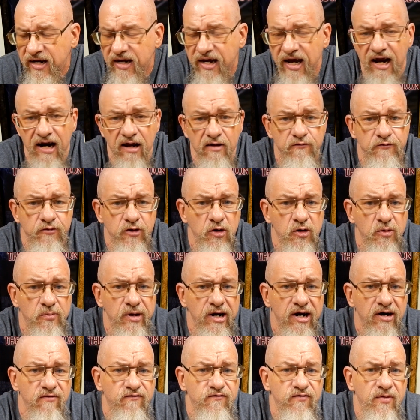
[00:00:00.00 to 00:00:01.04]
Got a few
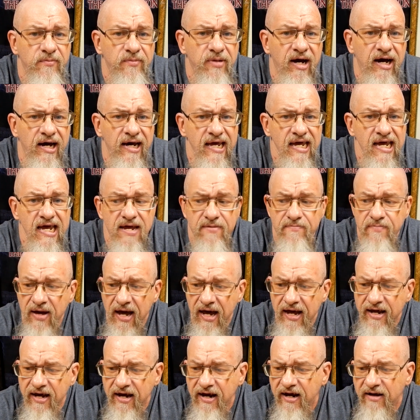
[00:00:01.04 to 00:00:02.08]
beer from uh,
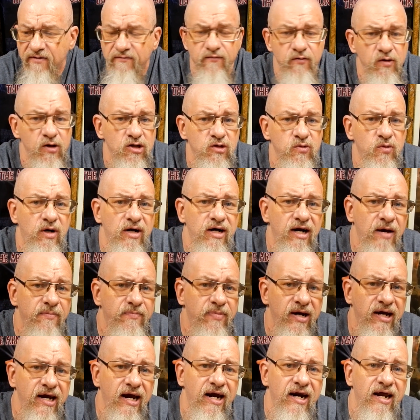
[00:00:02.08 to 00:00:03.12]
eBay. Uh, first one up,
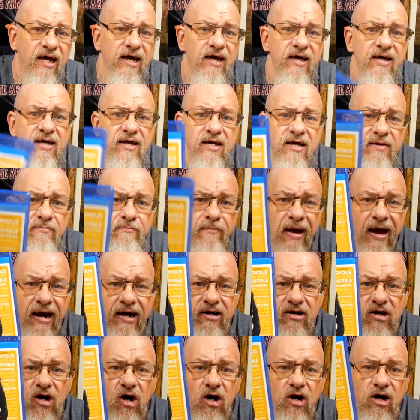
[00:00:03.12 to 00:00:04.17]
I got a Man
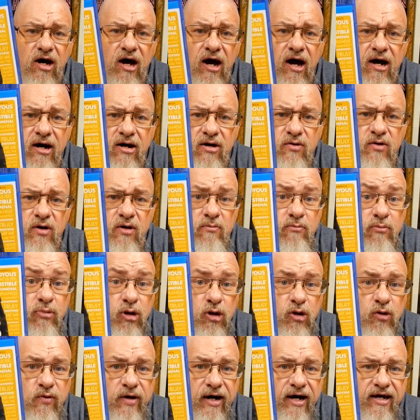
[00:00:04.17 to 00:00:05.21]
Called Otto on
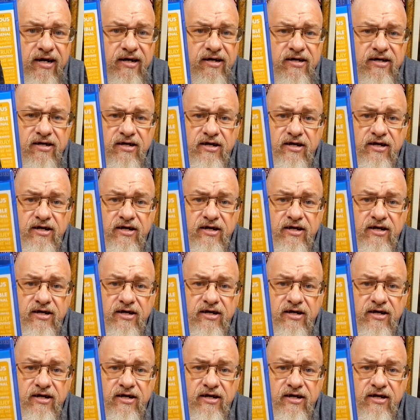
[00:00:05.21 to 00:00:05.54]
Blu-ray.